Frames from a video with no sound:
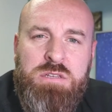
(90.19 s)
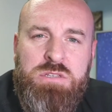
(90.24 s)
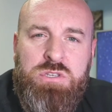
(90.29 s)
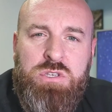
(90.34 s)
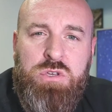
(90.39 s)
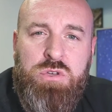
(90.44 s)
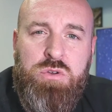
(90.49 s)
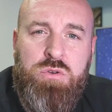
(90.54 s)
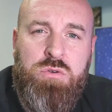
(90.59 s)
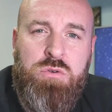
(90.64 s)

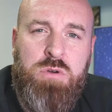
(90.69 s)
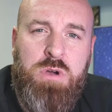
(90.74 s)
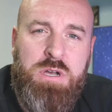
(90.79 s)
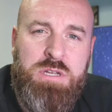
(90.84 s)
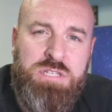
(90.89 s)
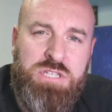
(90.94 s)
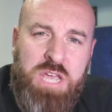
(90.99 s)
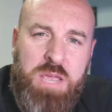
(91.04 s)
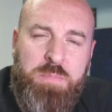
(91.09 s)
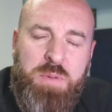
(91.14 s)
to
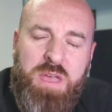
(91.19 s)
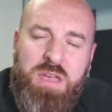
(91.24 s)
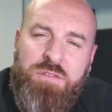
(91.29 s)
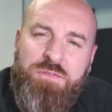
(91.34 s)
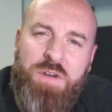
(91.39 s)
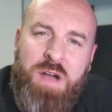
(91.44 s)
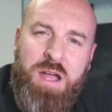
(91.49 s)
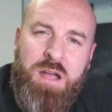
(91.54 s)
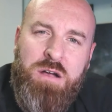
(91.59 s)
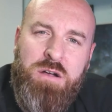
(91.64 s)
a JPEG
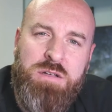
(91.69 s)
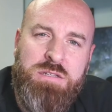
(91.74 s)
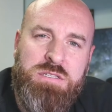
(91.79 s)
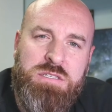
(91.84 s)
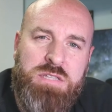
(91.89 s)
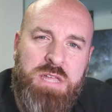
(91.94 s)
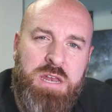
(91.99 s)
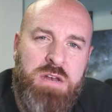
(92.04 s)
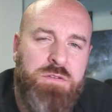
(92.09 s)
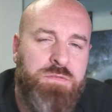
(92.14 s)
file
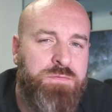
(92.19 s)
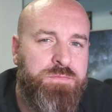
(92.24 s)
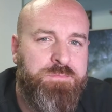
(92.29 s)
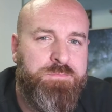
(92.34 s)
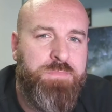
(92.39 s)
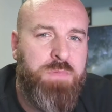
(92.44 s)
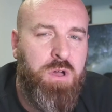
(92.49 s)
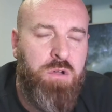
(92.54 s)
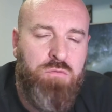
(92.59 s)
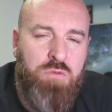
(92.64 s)
instead of
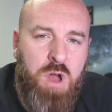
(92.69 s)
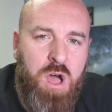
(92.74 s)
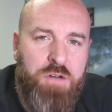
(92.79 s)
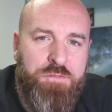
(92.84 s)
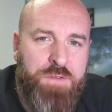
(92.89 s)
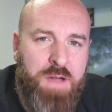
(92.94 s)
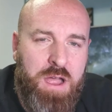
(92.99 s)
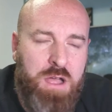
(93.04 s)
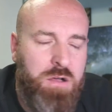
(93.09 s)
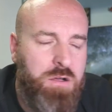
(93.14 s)
a RAW
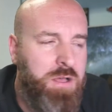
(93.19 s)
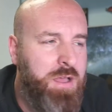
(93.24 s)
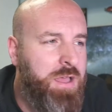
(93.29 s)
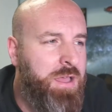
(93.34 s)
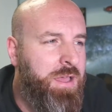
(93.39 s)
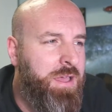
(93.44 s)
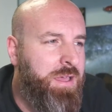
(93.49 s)
file.